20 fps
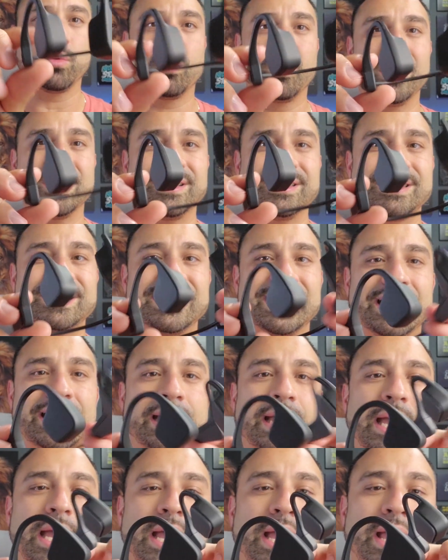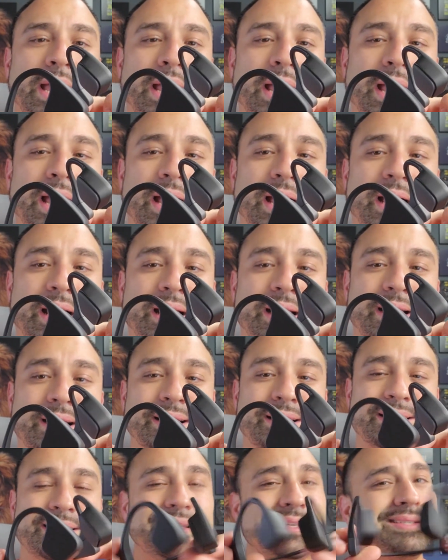ones,
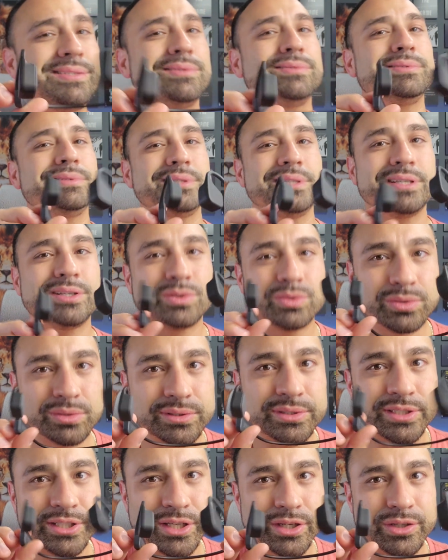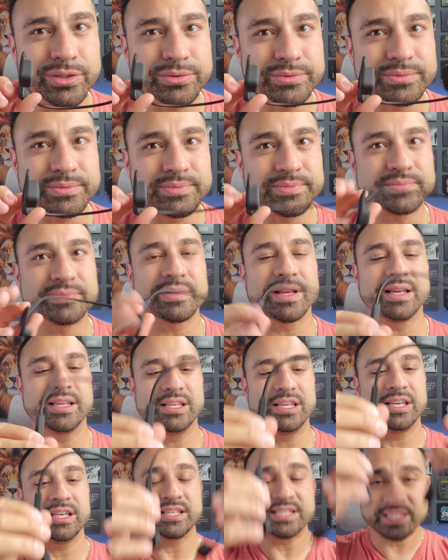these are really cool too.
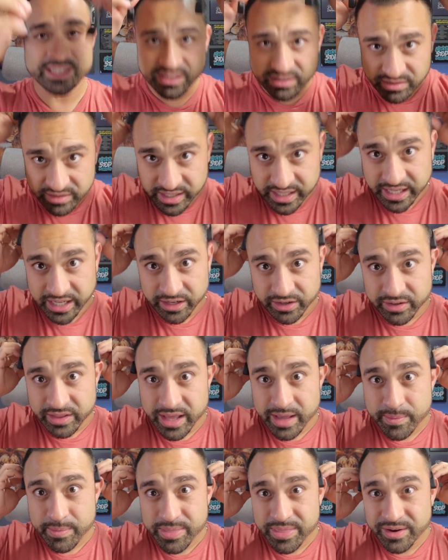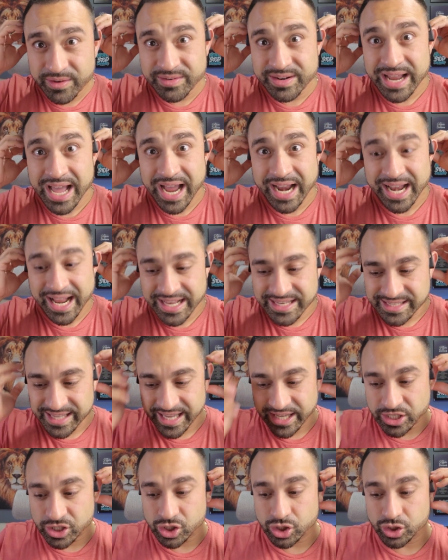You still hear them. They're not as
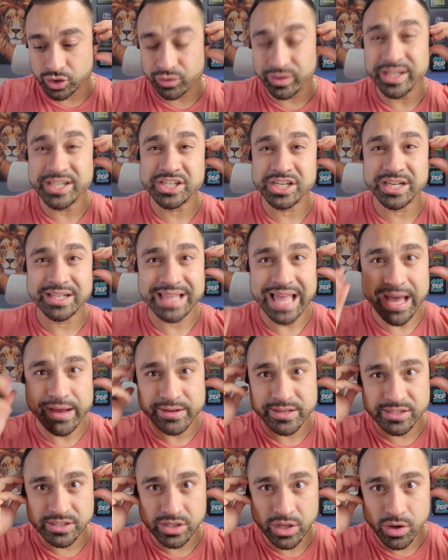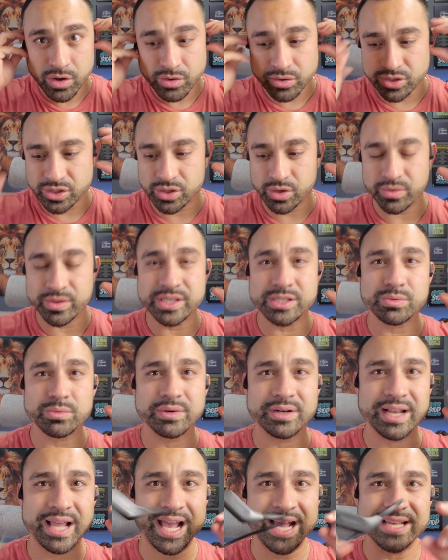like screeching loud as those. So this
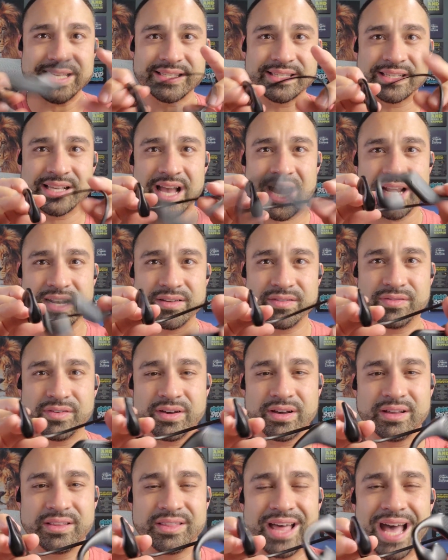one has kind of the